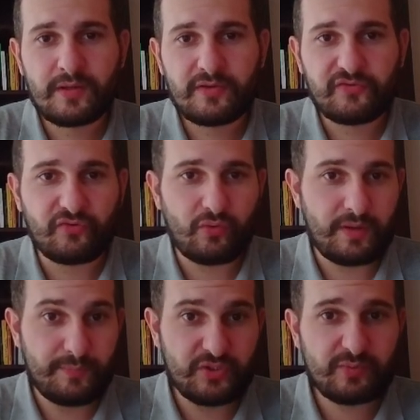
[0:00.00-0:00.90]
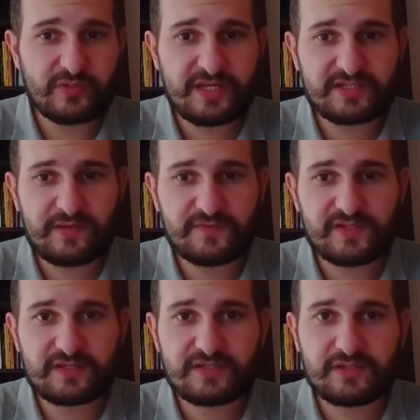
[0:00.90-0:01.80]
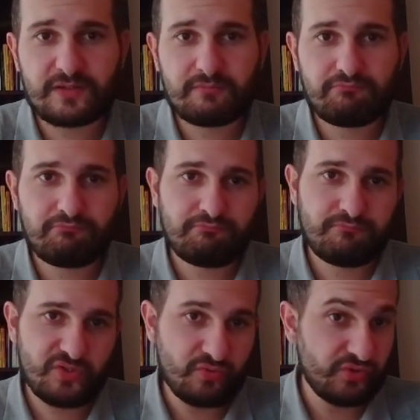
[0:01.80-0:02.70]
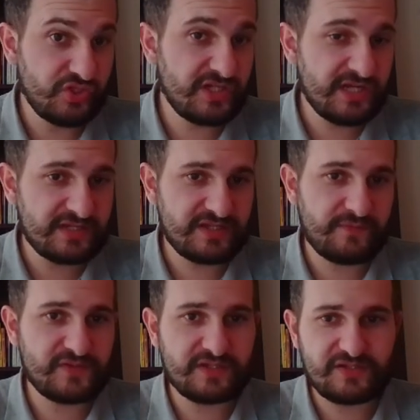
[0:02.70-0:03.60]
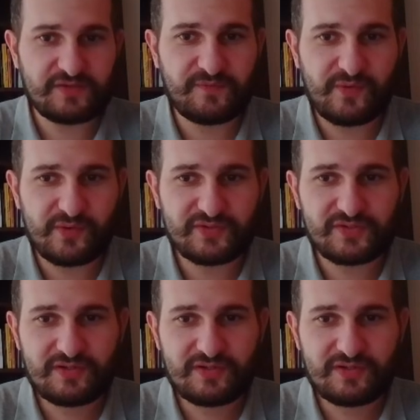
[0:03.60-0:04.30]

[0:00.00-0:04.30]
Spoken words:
So a bishop takes f6, so g takes f6 is forced,